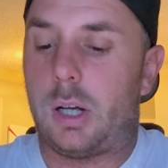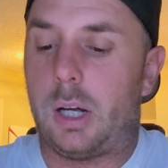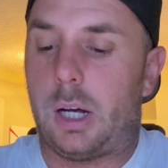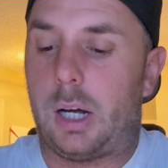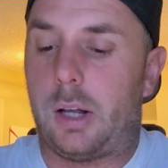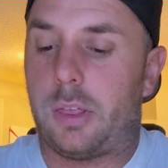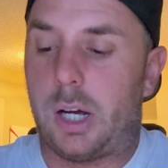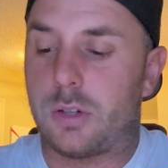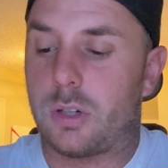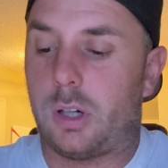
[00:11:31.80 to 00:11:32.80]

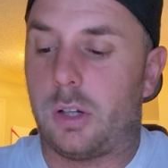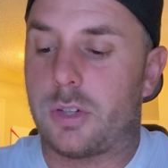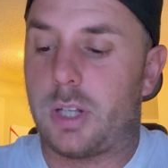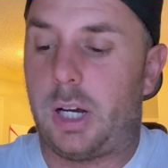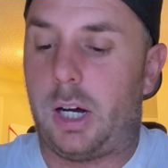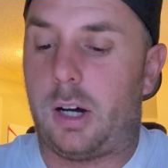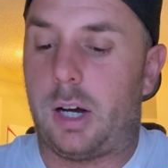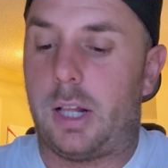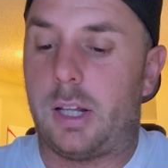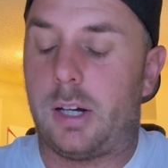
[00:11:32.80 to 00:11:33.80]
$1,000 there,
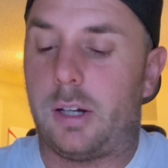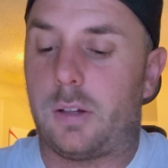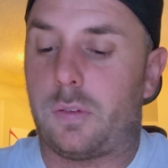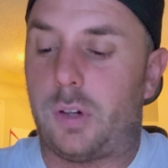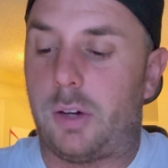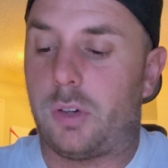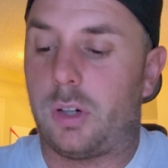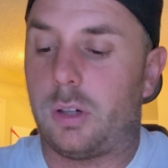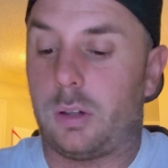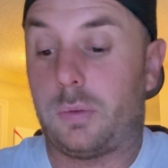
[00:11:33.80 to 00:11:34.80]
and then another
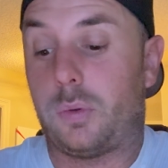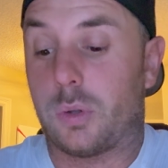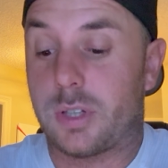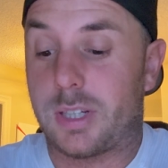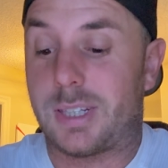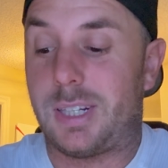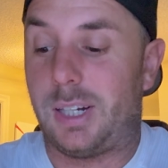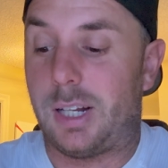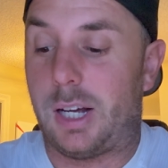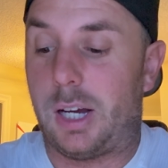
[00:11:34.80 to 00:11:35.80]
$500 or
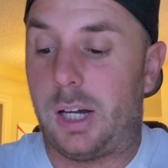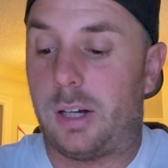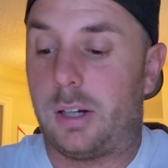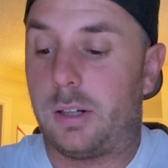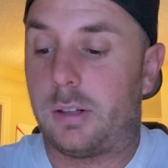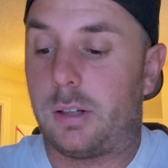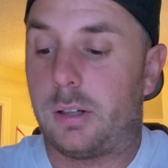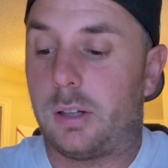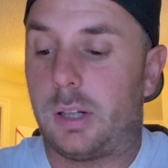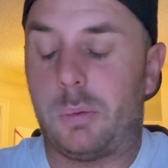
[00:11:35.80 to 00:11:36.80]
$469.
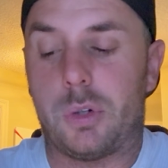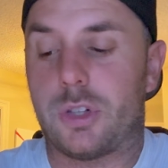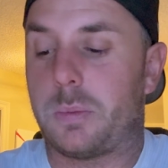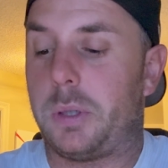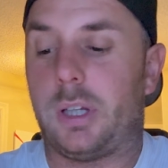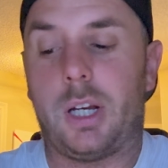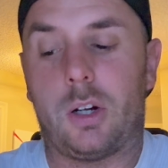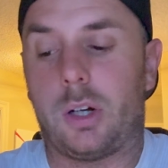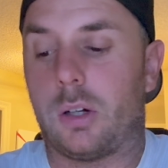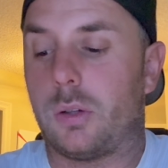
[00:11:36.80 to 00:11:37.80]
That would just be
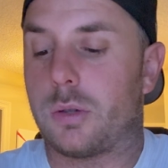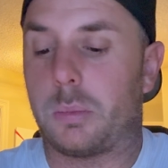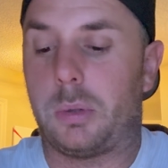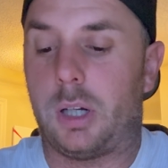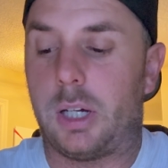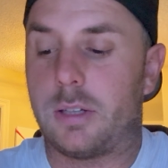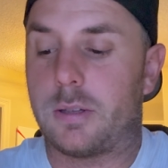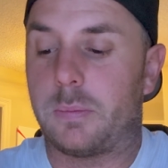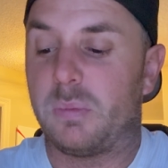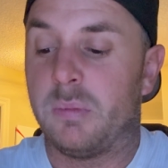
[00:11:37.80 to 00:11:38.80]
carrying on those
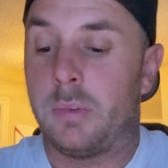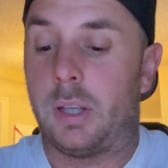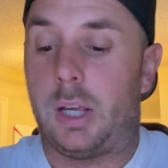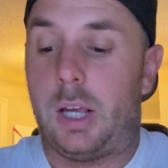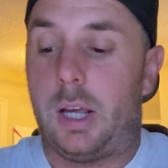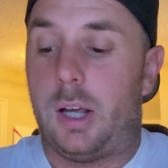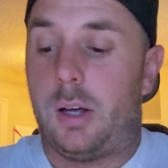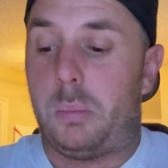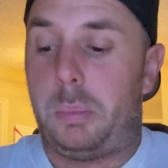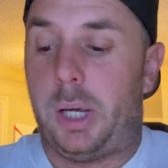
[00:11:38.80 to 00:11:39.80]
supplies.
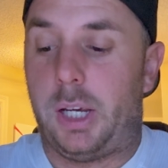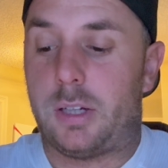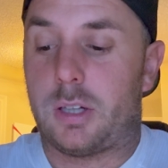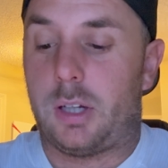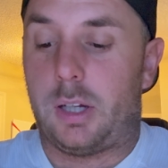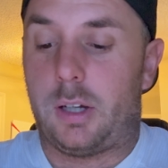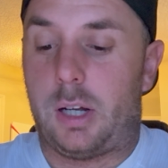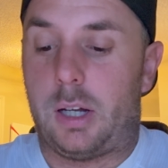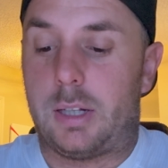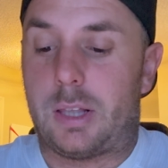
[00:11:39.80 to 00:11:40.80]
Paint,
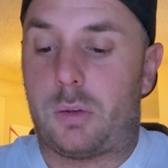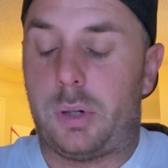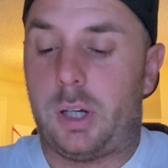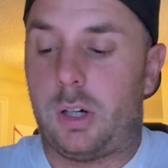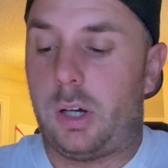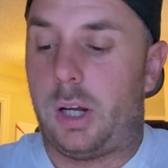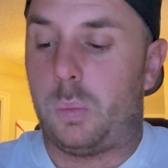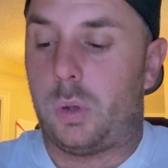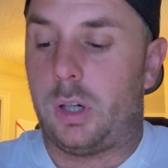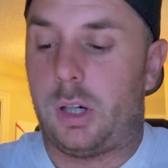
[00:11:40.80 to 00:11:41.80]
$300 and
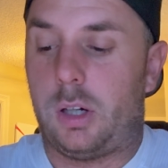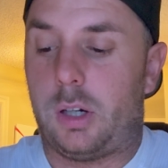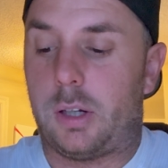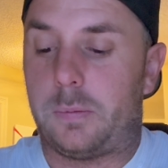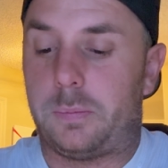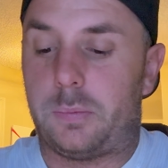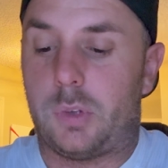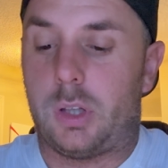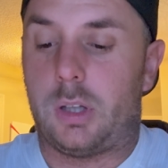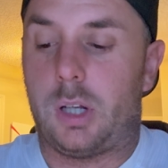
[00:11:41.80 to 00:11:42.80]
$100.
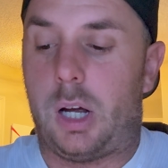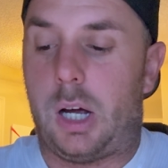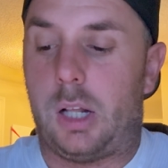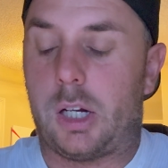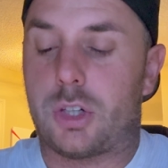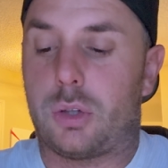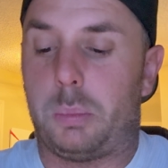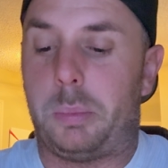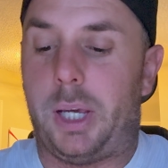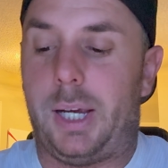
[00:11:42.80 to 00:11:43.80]
Electrical
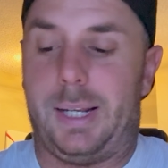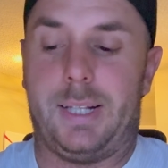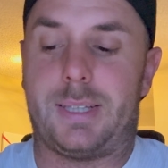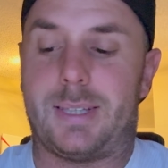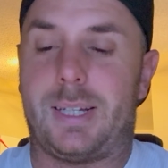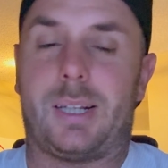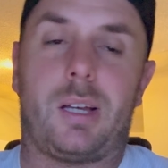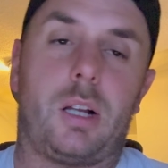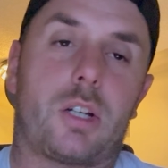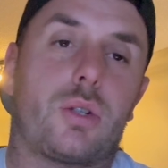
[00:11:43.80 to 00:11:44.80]
big. This is like
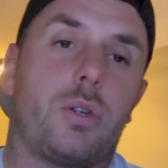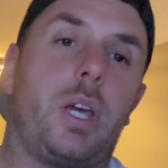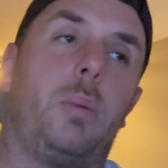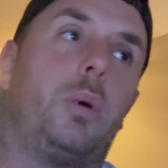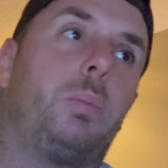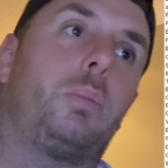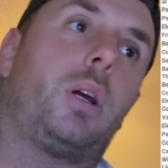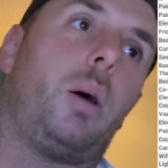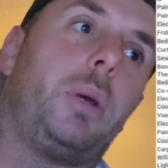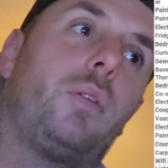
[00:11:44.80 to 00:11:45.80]
the electrical cable
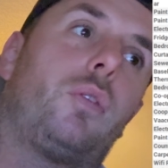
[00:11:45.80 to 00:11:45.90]
coming